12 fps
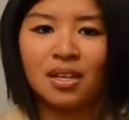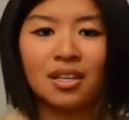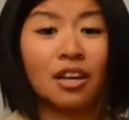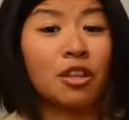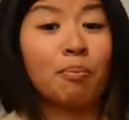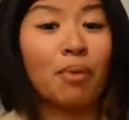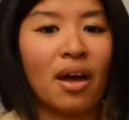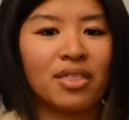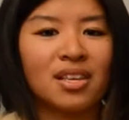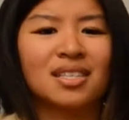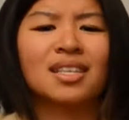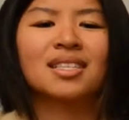Now, the
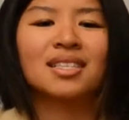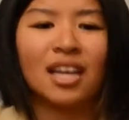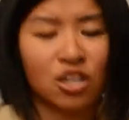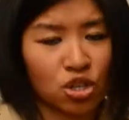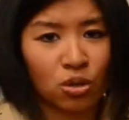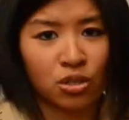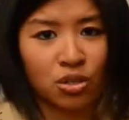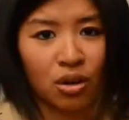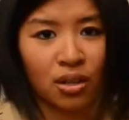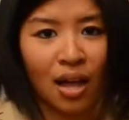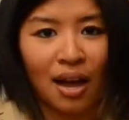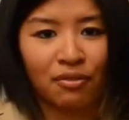breath is essential to
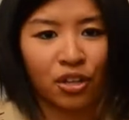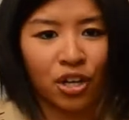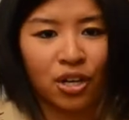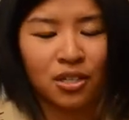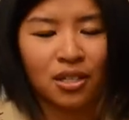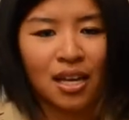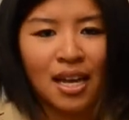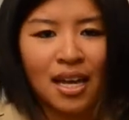our livelihood.